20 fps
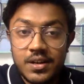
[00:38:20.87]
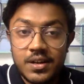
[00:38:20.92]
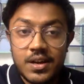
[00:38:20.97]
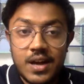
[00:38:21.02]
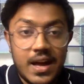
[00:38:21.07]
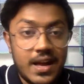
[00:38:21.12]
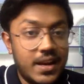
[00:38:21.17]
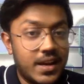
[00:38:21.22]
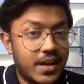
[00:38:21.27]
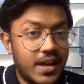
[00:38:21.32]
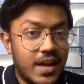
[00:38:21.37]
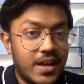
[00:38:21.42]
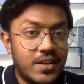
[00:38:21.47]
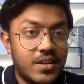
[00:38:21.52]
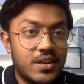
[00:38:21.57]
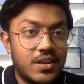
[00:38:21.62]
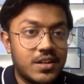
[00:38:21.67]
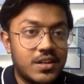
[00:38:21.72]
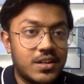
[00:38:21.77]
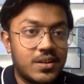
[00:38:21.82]
I'll
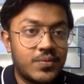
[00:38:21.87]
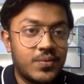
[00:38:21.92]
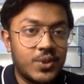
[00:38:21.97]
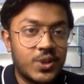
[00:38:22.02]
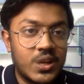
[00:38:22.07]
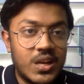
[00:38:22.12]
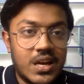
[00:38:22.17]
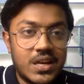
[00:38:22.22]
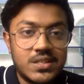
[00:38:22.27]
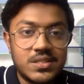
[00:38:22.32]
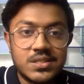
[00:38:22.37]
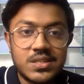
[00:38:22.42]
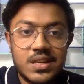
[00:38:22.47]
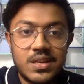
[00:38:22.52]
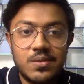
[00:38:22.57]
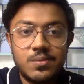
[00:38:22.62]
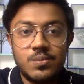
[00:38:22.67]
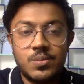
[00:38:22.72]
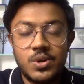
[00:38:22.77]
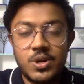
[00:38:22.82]
again, for the last
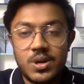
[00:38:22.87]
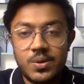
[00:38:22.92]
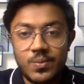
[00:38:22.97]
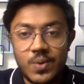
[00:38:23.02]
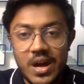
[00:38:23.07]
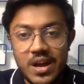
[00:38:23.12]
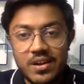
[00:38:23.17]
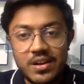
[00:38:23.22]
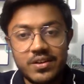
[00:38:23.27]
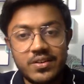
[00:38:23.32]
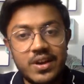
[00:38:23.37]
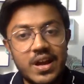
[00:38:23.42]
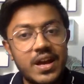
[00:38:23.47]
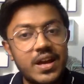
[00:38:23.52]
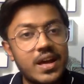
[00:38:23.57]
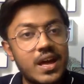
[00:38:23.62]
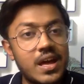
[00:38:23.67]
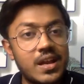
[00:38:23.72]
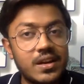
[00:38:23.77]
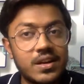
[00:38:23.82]
time, I'll try
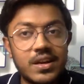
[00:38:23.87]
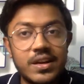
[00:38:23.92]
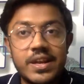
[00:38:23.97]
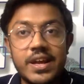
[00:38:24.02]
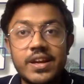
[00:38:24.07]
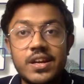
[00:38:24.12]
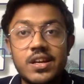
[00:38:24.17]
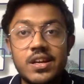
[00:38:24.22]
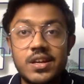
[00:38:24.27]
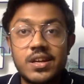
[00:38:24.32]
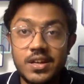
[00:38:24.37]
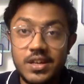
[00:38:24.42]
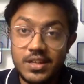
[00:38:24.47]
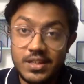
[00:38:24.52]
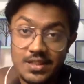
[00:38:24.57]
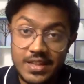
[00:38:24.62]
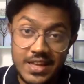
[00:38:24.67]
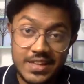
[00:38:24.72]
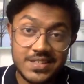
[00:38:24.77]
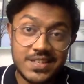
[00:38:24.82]
and connect
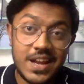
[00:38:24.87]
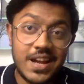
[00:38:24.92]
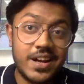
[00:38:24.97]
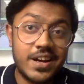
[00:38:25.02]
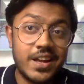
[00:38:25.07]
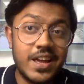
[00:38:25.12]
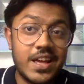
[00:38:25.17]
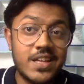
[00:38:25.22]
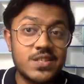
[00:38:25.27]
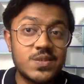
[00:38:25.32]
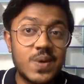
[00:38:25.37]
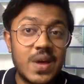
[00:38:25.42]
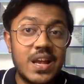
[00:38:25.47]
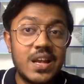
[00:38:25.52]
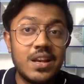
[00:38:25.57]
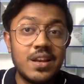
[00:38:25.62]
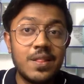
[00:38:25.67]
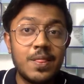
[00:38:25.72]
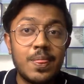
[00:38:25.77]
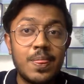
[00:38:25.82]
next Saturday as well.
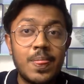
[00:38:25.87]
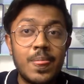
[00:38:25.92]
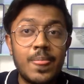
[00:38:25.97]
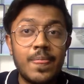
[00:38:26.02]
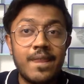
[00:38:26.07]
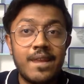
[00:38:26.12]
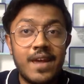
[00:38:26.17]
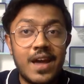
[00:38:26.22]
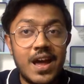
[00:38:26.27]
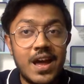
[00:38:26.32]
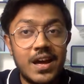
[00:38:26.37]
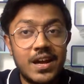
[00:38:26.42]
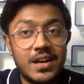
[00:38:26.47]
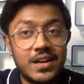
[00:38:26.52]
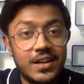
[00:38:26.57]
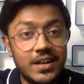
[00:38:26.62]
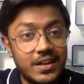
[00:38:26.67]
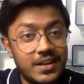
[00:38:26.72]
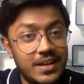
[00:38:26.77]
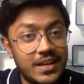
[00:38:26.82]

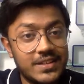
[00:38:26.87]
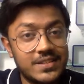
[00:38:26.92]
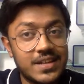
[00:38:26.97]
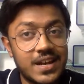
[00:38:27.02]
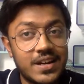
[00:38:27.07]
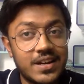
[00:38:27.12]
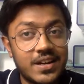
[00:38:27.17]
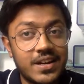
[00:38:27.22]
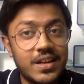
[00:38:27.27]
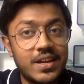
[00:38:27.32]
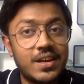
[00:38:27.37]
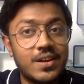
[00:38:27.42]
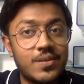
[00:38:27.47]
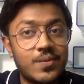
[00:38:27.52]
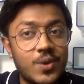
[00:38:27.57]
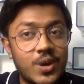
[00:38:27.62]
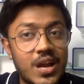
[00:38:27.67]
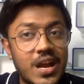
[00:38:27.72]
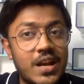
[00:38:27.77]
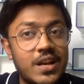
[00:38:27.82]
And in next Saturday,
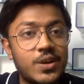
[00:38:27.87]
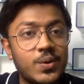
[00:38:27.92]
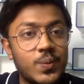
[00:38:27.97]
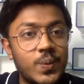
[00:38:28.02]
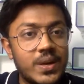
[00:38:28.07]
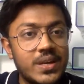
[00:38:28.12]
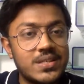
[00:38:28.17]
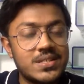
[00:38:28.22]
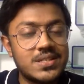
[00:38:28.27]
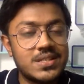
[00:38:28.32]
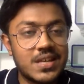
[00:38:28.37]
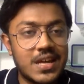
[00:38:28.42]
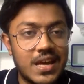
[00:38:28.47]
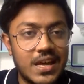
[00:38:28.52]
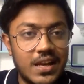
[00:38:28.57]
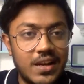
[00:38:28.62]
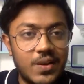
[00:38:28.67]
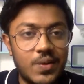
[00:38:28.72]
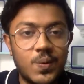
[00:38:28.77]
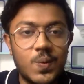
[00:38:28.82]
what I'll do is
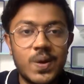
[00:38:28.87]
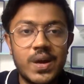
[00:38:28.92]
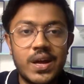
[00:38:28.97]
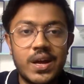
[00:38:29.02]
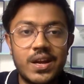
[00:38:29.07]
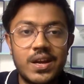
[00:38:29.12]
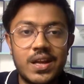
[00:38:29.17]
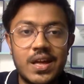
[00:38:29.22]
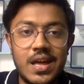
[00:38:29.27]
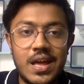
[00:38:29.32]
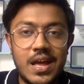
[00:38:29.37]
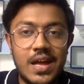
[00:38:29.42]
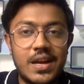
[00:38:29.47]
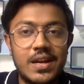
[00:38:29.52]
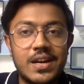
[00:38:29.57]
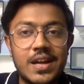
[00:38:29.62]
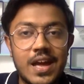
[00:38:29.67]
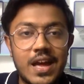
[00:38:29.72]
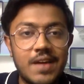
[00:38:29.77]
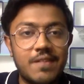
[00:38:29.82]
I'll go ahead
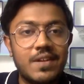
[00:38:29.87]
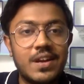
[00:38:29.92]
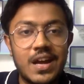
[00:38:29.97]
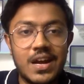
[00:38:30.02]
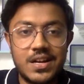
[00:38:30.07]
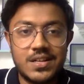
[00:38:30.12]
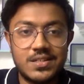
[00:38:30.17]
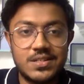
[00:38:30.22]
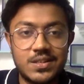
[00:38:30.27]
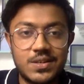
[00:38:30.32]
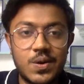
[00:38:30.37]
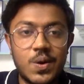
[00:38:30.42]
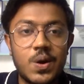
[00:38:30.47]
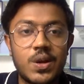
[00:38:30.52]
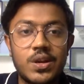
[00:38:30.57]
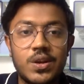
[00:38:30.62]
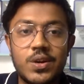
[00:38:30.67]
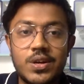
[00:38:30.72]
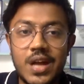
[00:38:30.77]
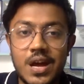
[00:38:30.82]
and I will answer
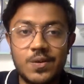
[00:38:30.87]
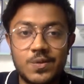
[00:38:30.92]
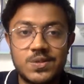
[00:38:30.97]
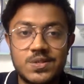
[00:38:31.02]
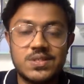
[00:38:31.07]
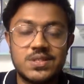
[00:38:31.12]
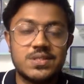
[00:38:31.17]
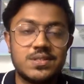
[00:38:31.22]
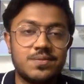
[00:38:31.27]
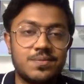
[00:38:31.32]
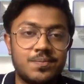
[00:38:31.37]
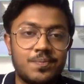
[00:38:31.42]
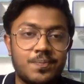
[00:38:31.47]
all your doubts.